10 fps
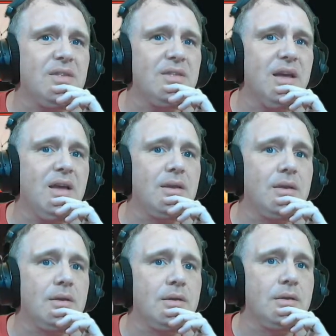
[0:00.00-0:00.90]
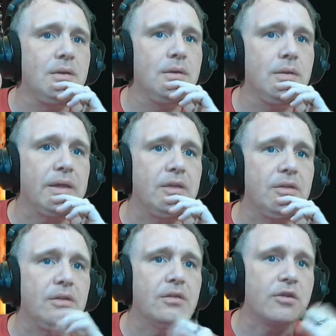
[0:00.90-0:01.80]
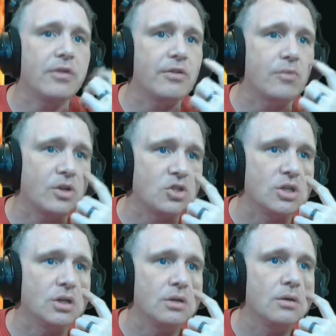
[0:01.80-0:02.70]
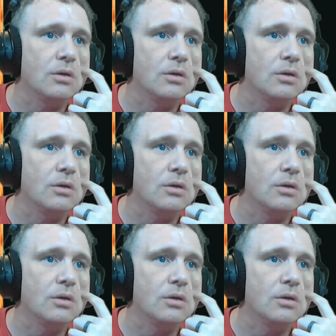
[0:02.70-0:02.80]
set? Like, serious question.